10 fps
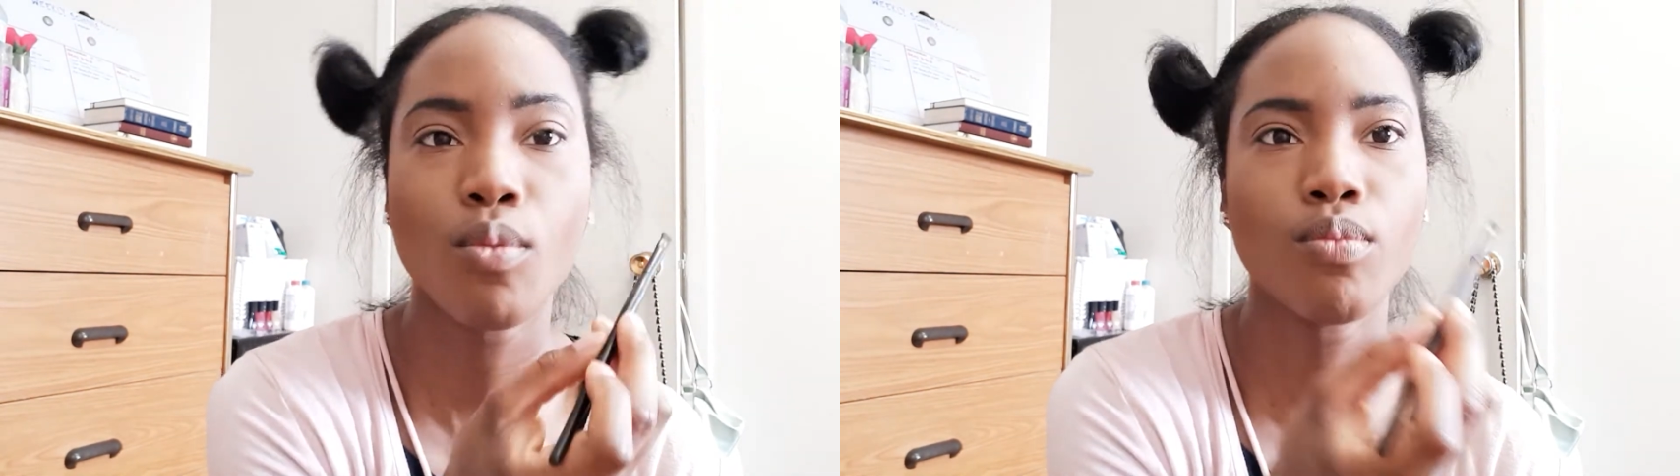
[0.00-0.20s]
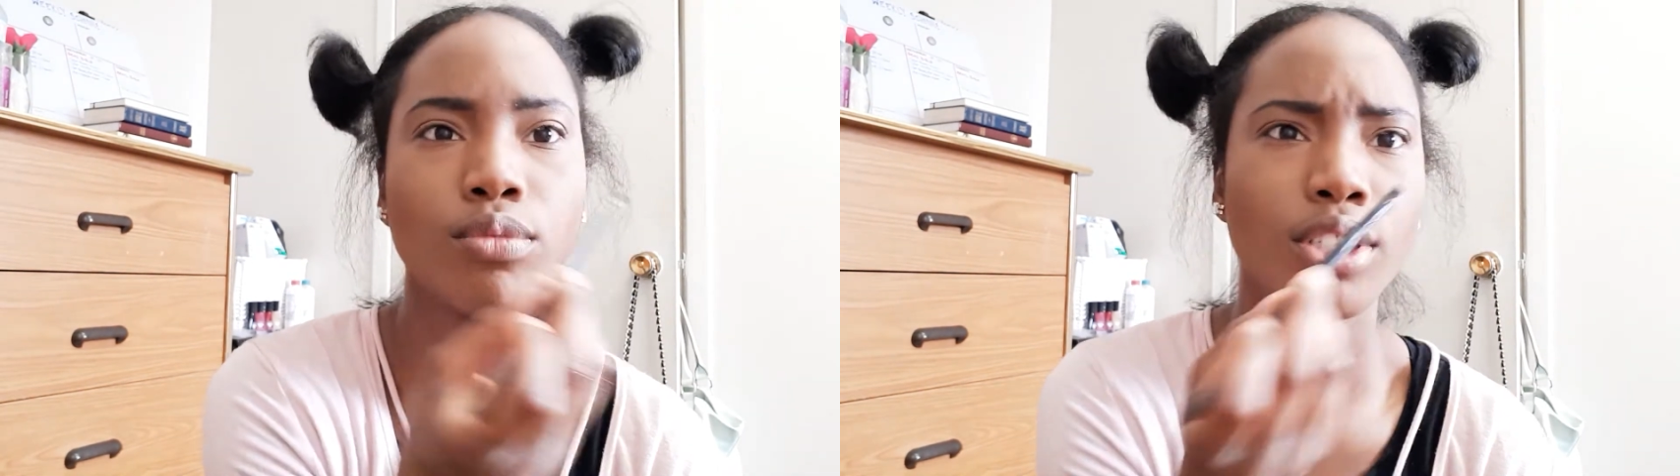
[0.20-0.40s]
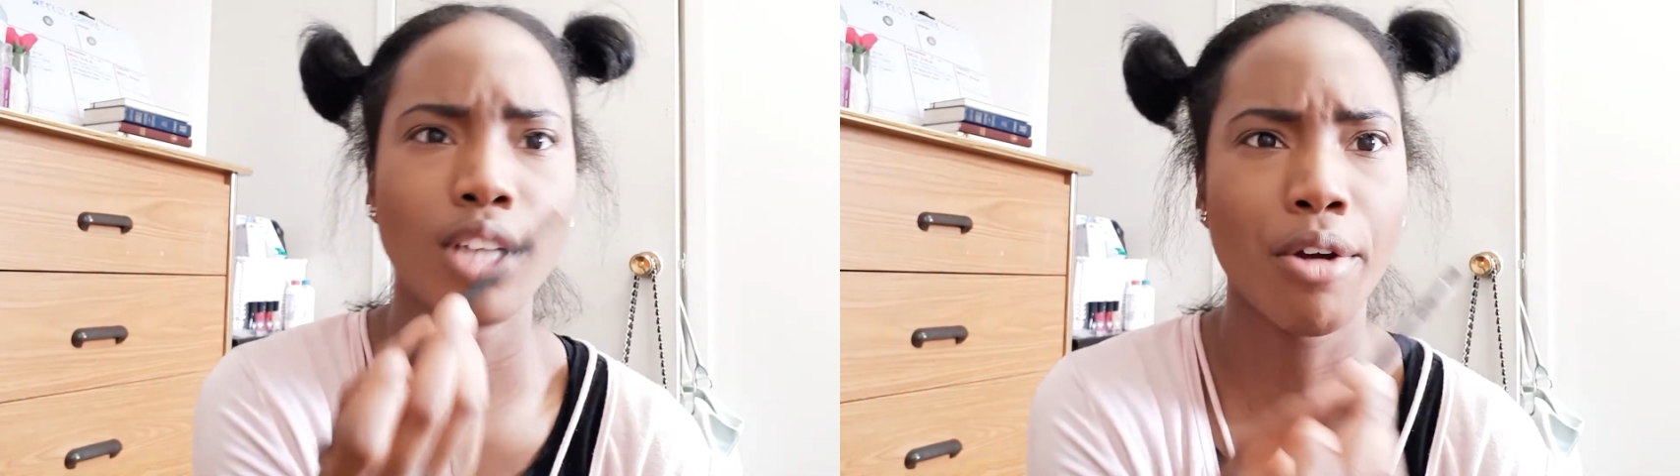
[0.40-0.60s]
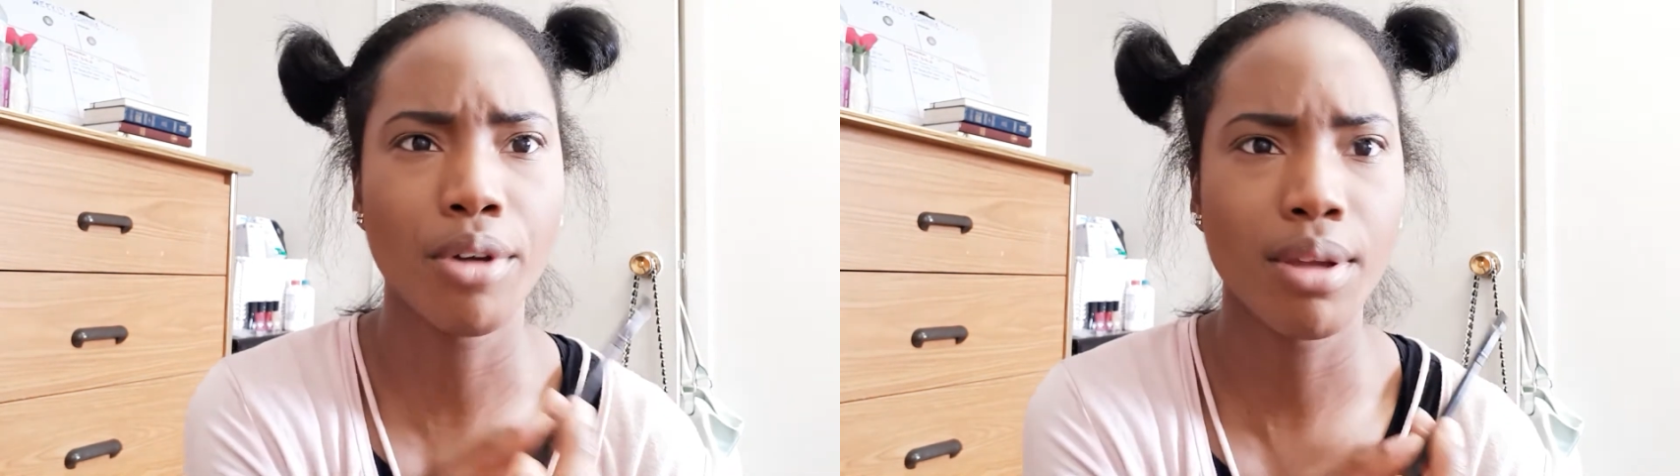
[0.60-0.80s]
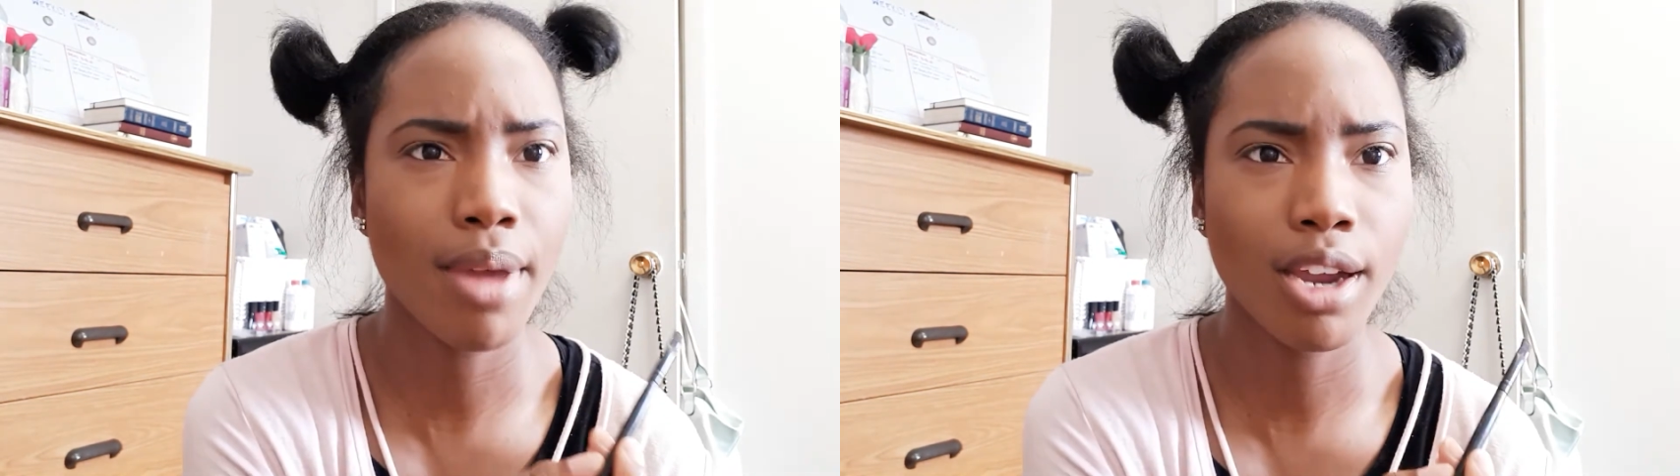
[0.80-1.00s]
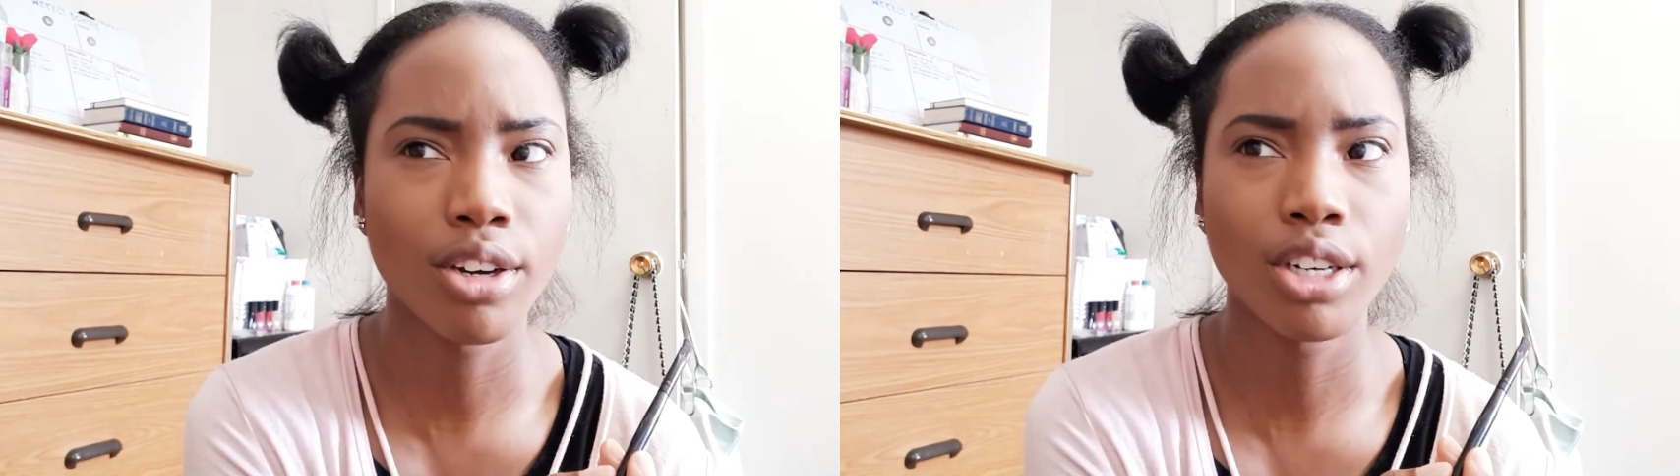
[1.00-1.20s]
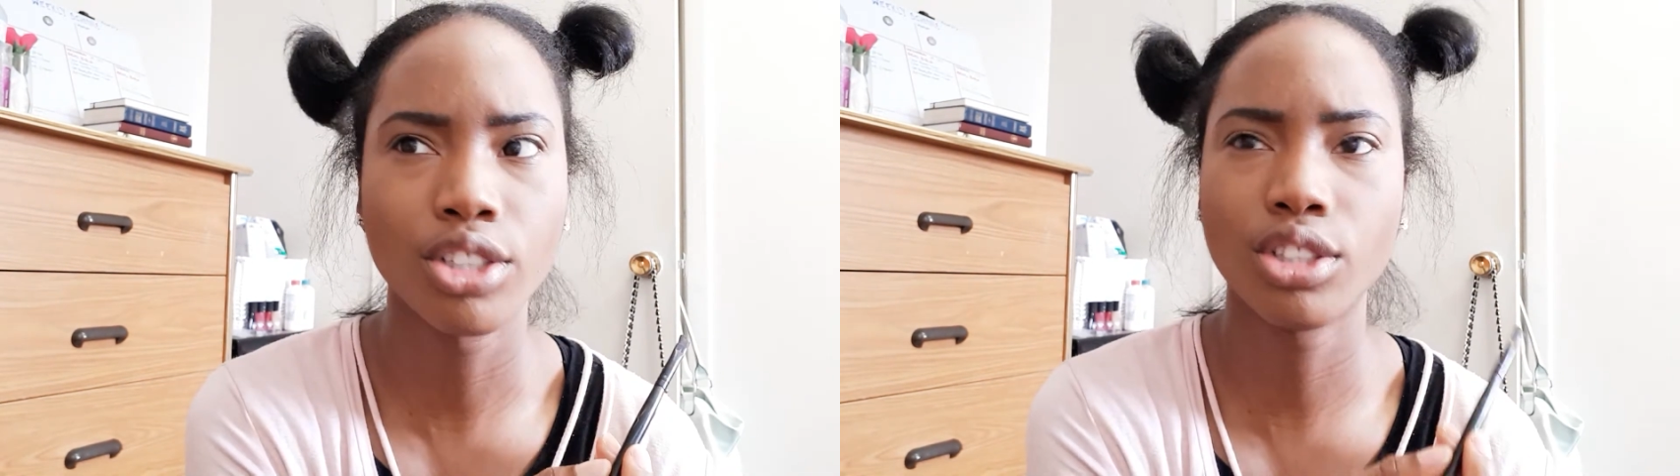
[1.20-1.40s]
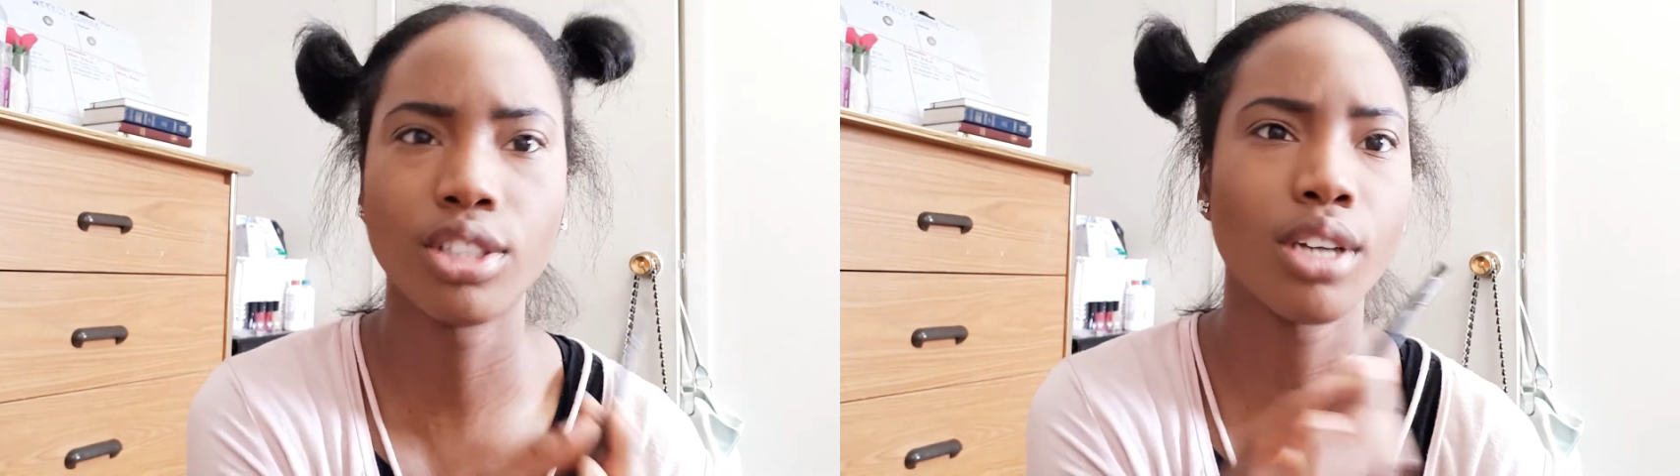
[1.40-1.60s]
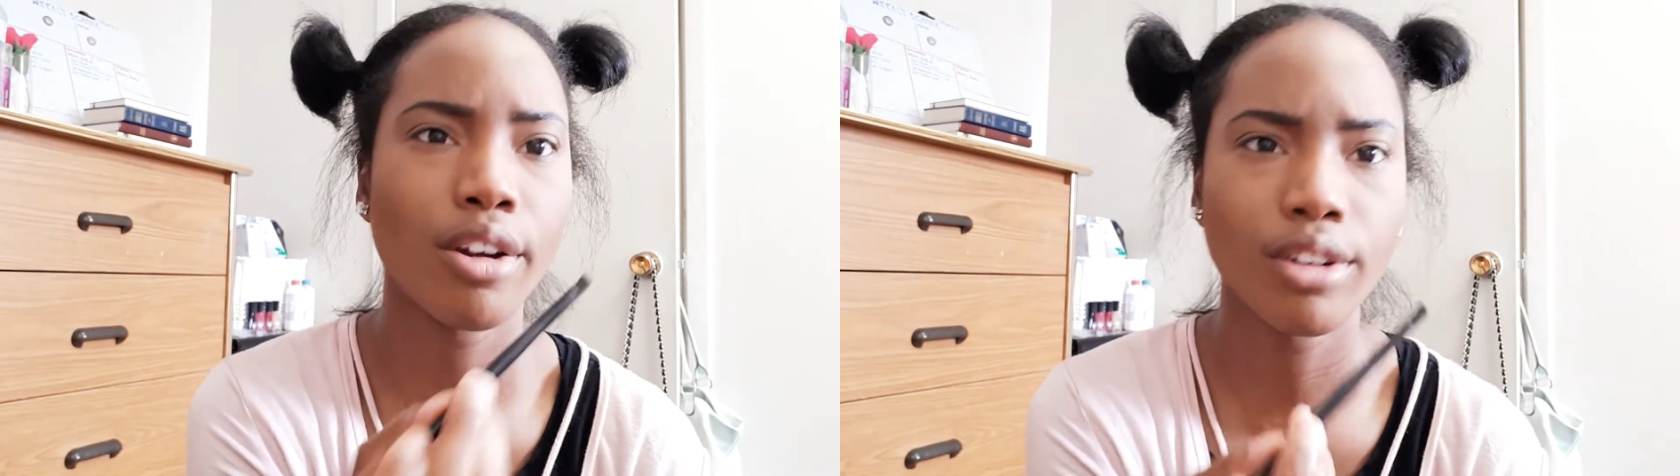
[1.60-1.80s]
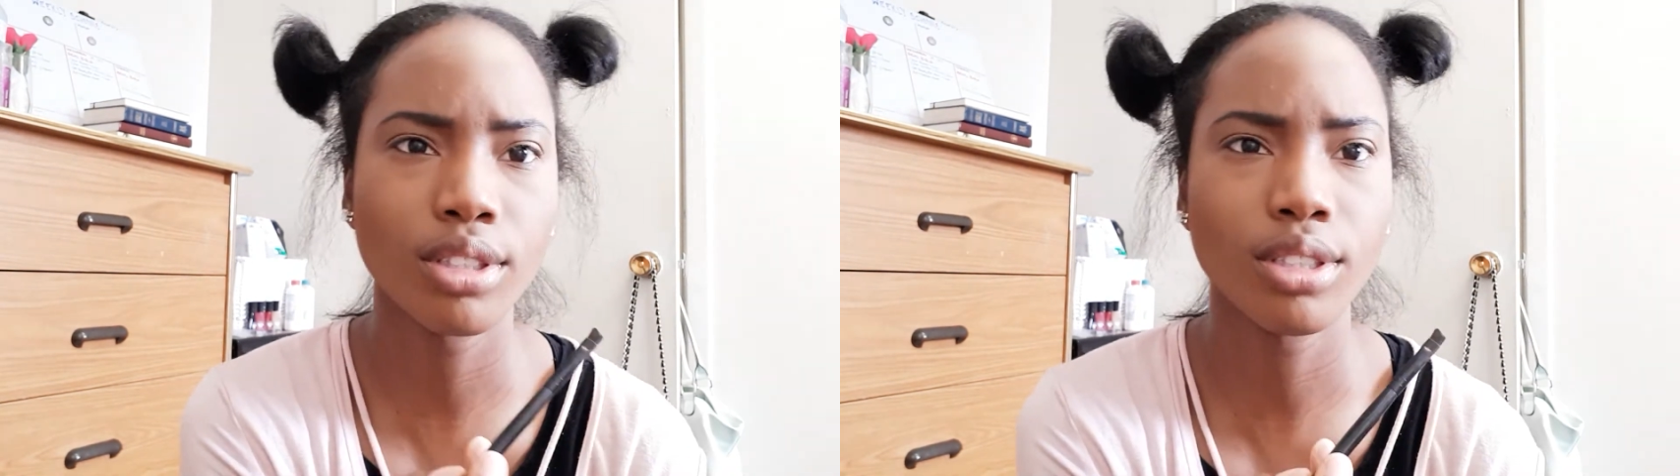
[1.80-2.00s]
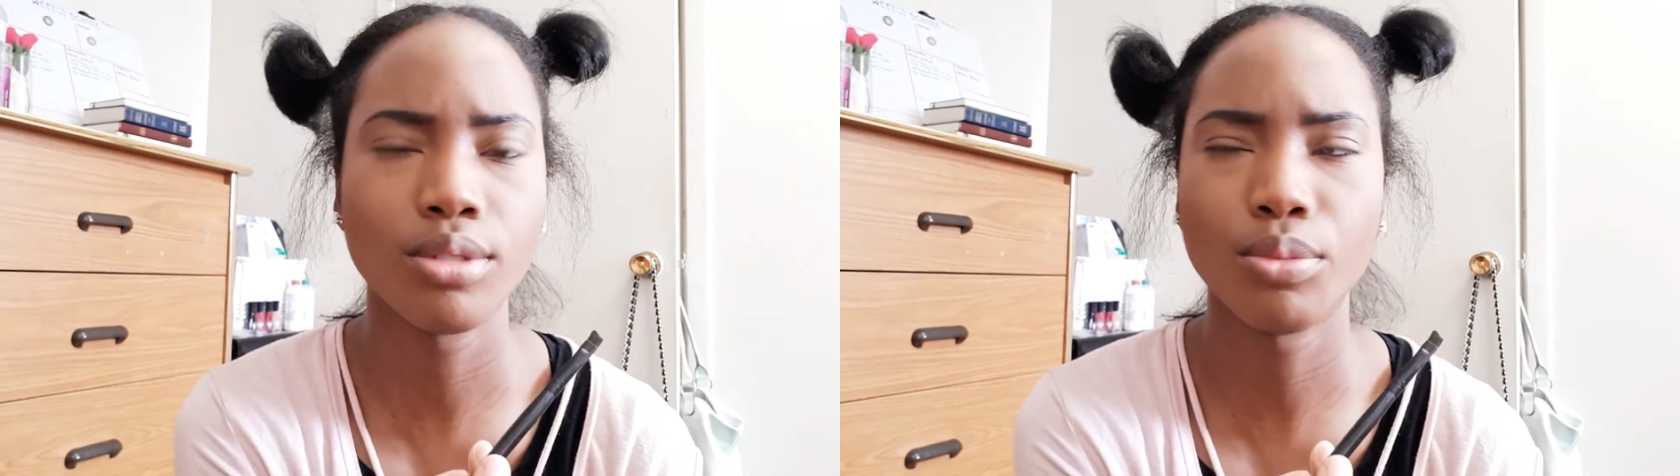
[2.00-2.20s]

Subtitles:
desiring marriage, desiring to